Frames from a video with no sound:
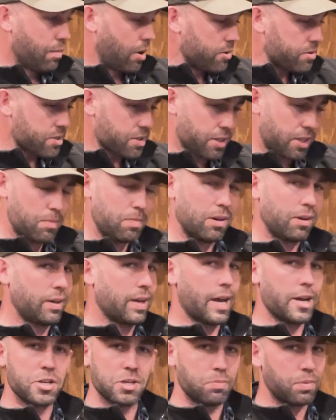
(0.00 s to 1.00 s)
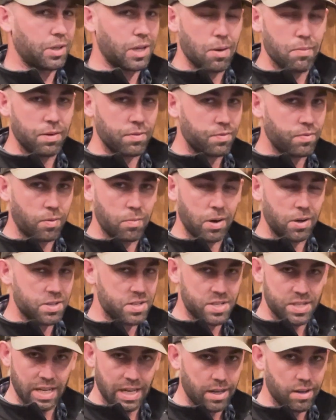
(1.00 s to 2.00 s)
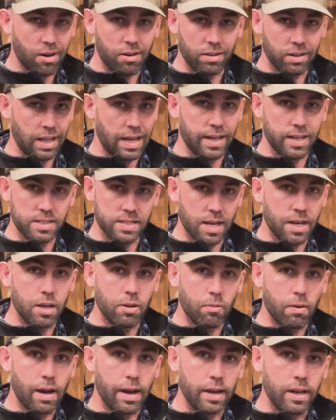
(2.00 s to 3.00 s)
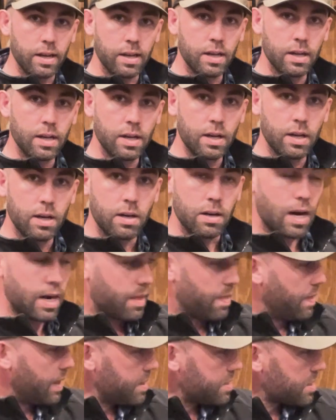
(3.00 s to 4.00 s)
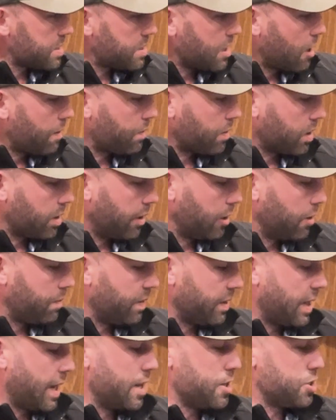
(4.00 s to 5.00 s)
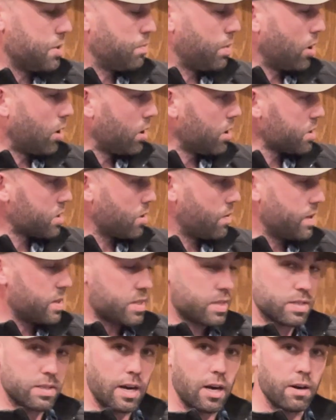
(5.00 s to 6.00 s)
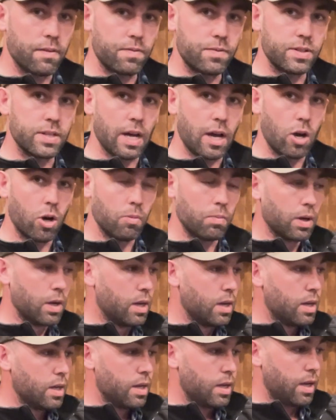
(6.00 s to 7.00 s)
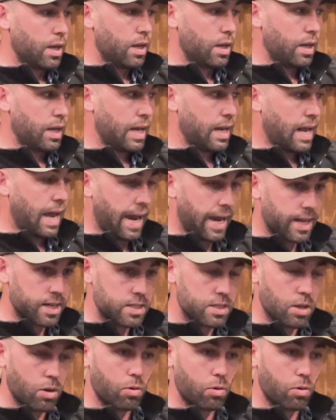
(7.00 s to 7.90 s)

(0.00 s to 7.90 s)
Most of the communication be coming from our seat and our legs anyway, right? This is there for clarification, but also this is there to help enhance the